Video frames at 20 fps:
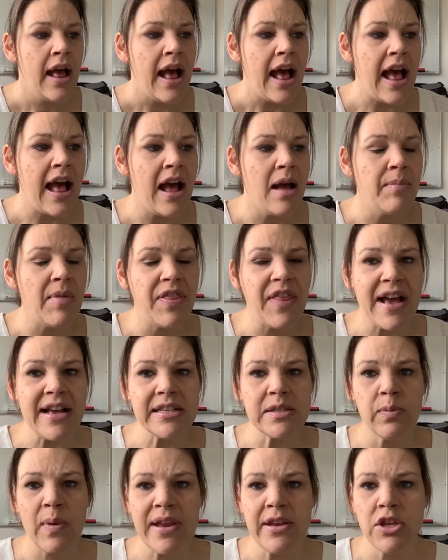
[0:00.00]

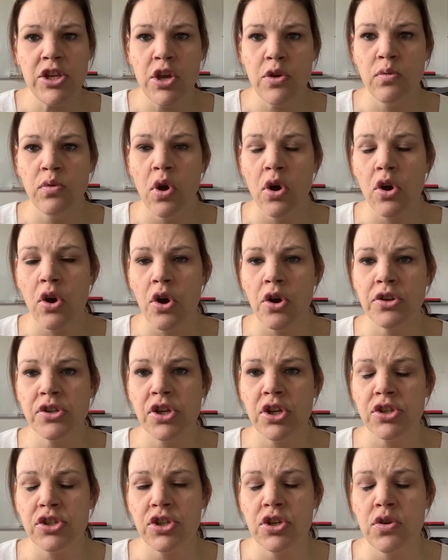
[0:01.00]
That's when you log on
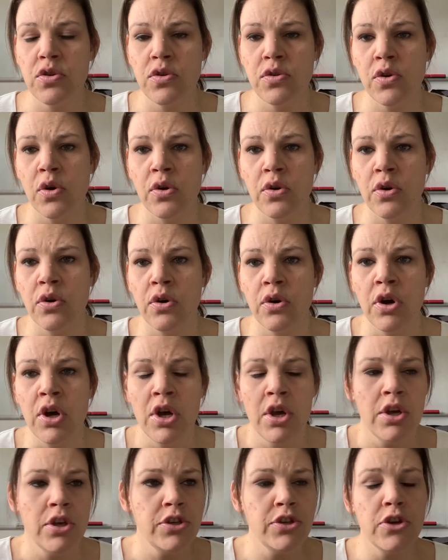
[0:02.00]
to your
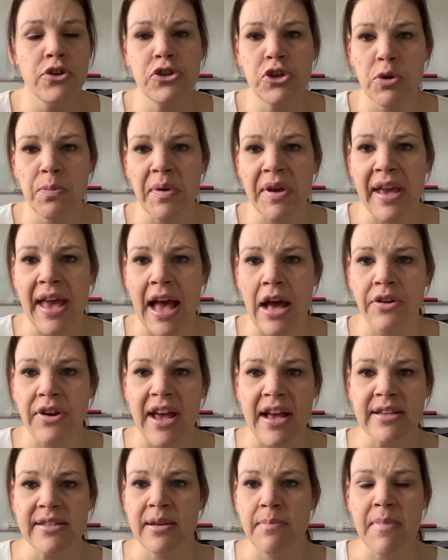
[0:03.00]
YouTube account
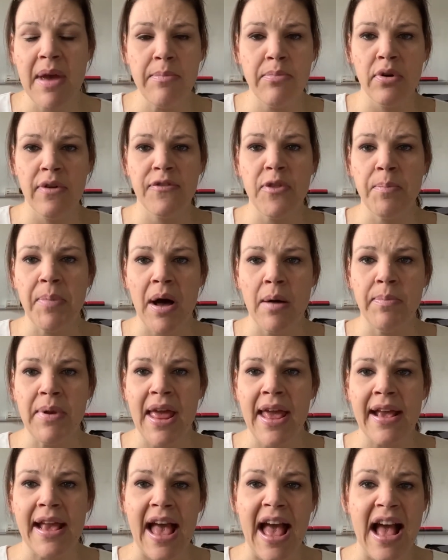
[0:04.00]
as a member of the
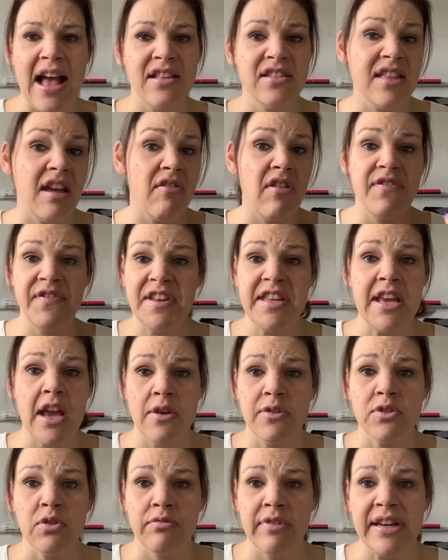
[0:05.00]
public and there are
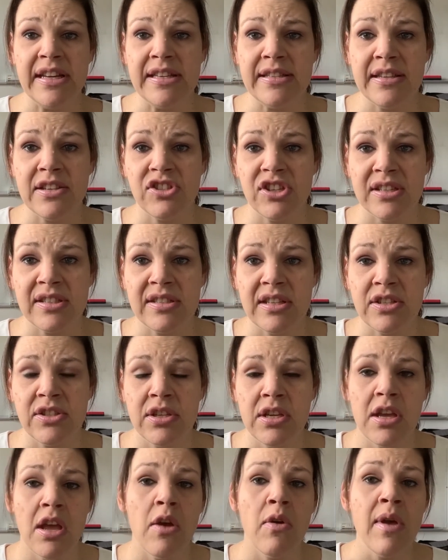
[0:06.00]
videos already suggested
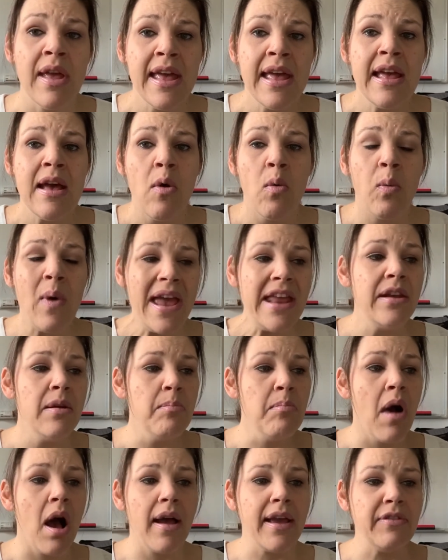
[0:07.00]
to you. When
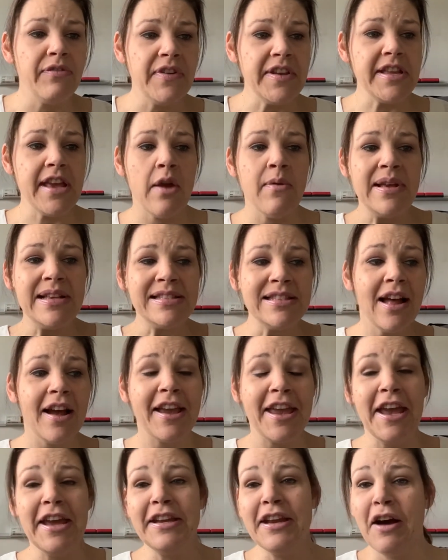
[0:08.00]
my video is
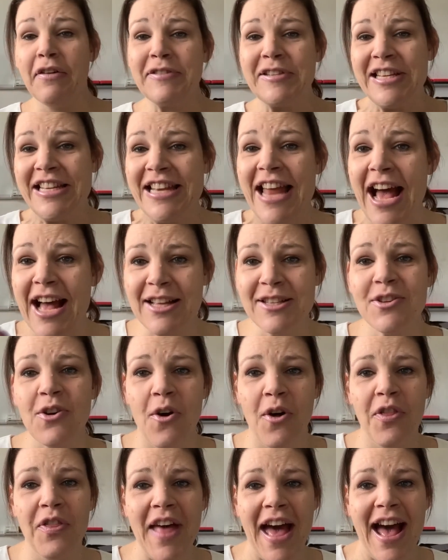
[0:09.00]
lucky enough to land
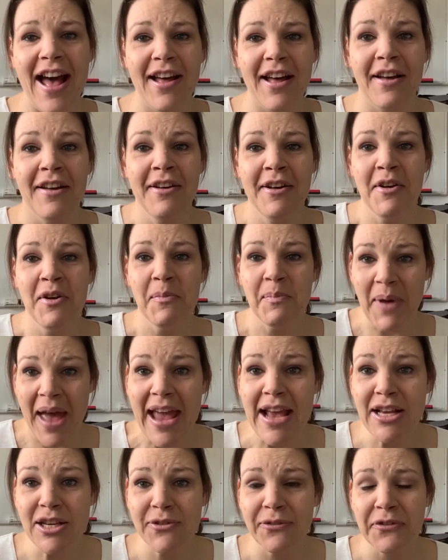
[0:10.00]
on that
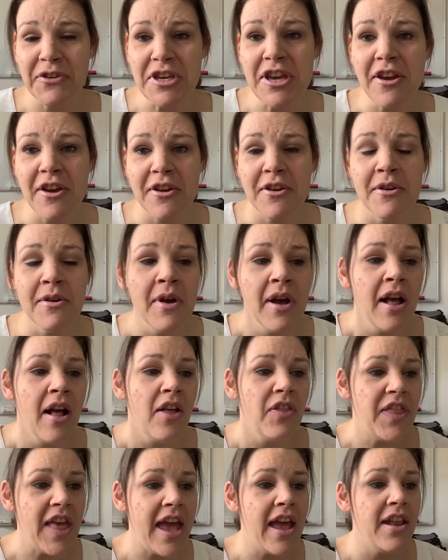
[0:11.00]
page for you,
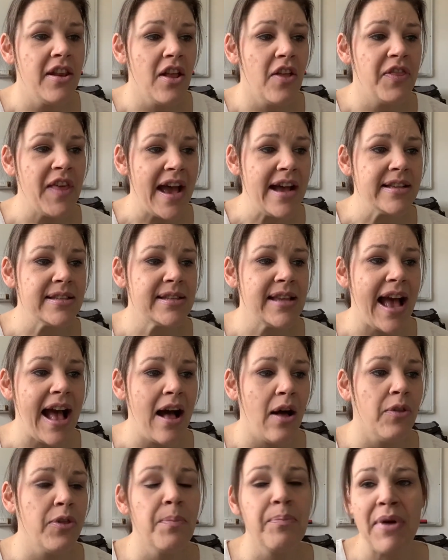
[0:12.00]
then that's
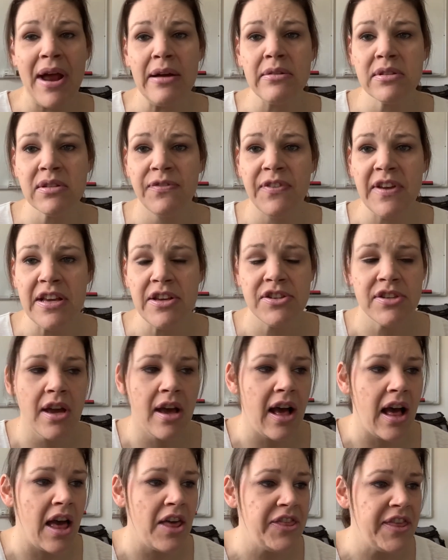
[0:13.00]
how the browse
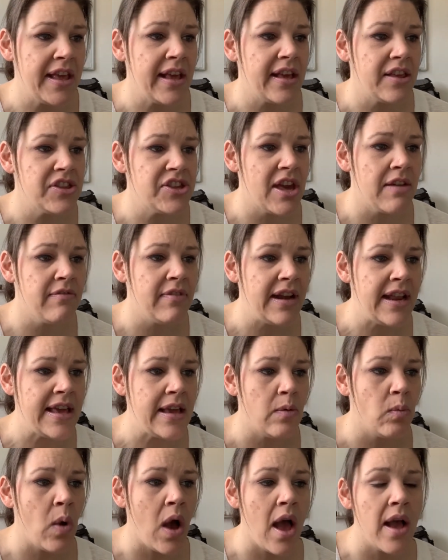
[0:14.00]
feature, I think,
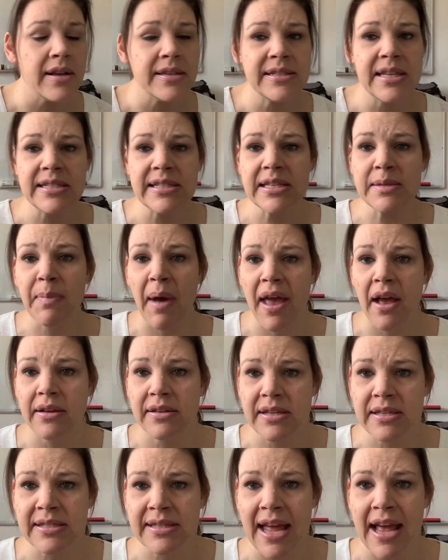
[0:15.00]
generally works. This is my
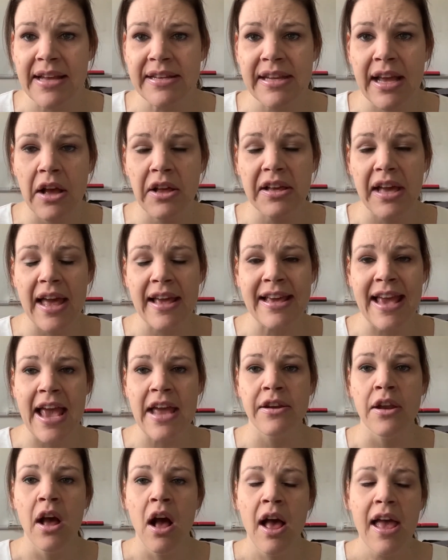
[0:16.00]
understanding.
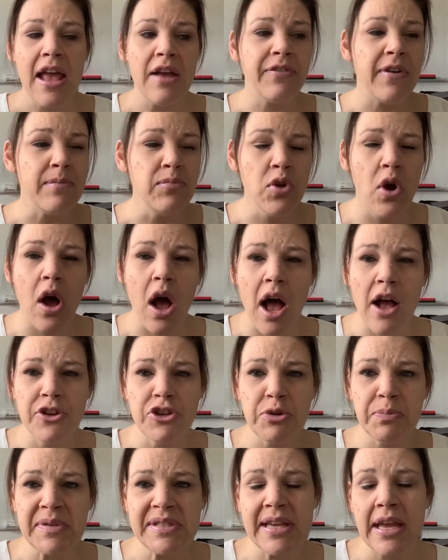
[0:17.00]
Again, if I'm not
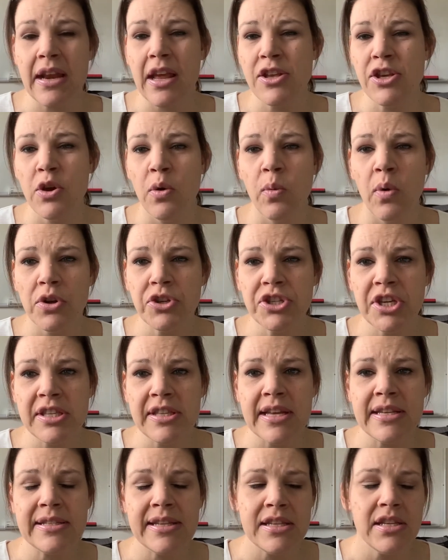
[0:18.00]
100% and you're watching
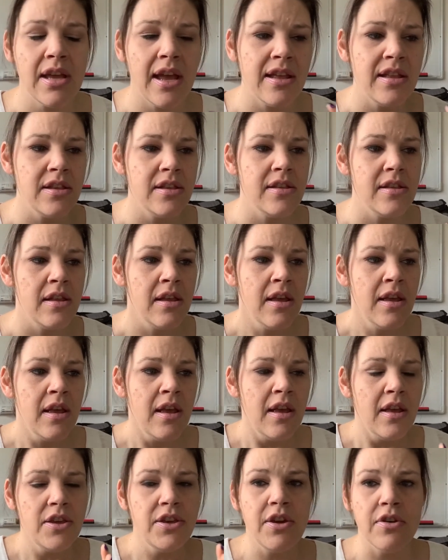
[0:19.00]
this and
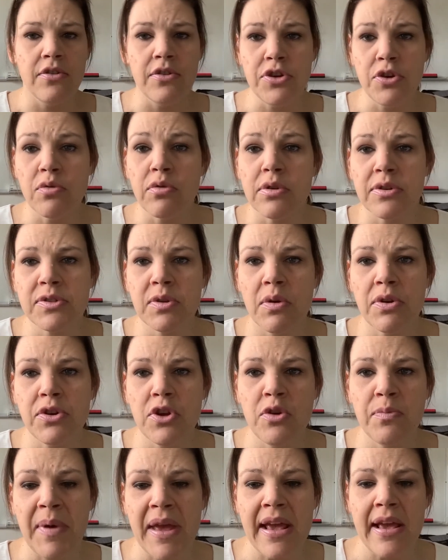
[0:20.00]
you're also a
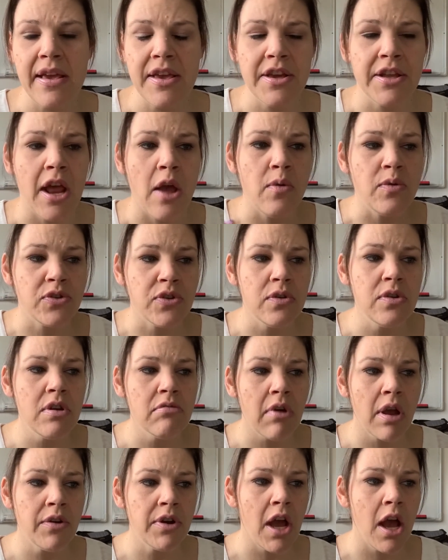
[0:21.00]
newbie, you know, do your
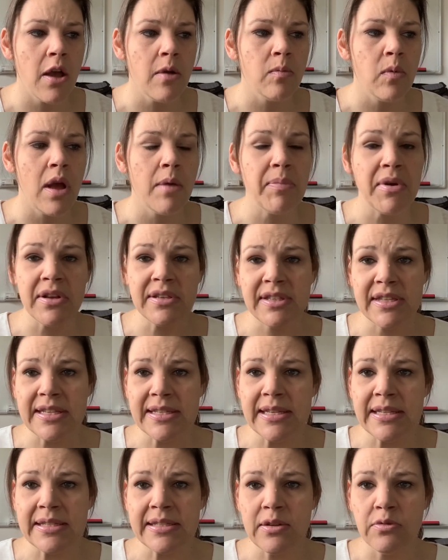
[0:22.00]
own homework, because
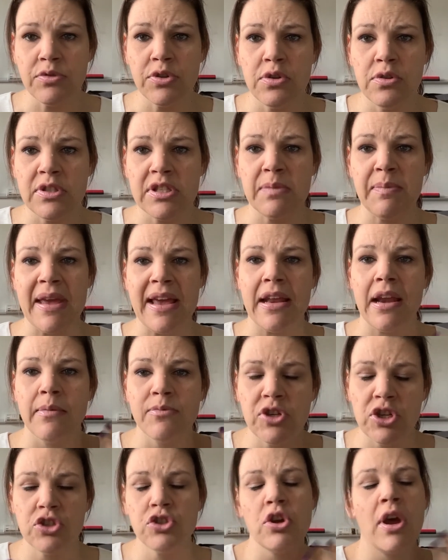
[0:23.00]
this is still new to me and I'm
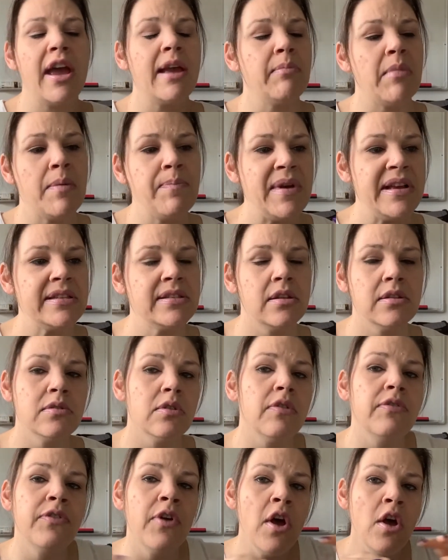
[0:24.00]
just trying my best to
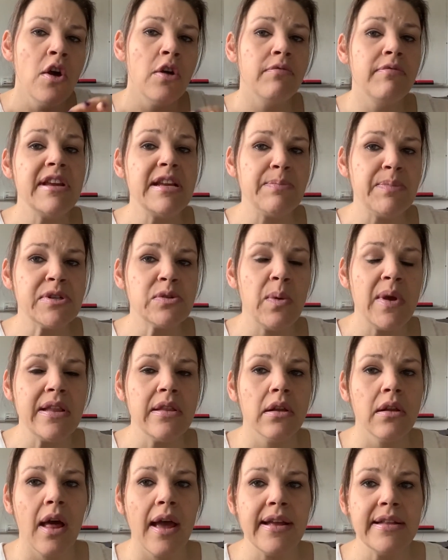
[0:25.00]
sort of read between
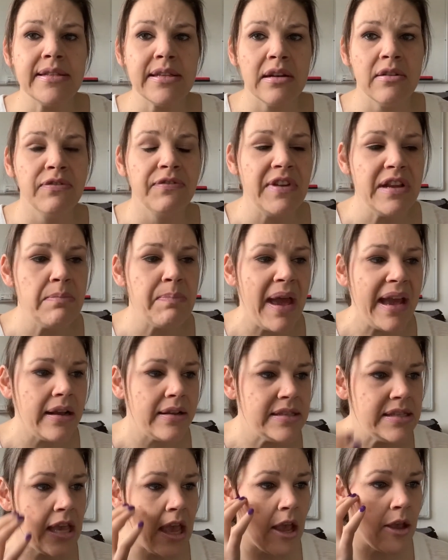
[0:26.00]
the lines and feed back
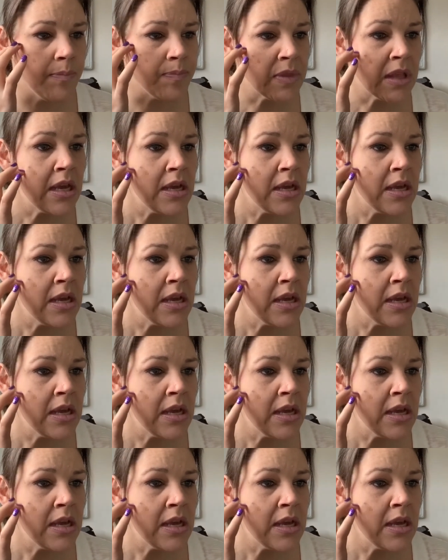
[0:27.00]
to you.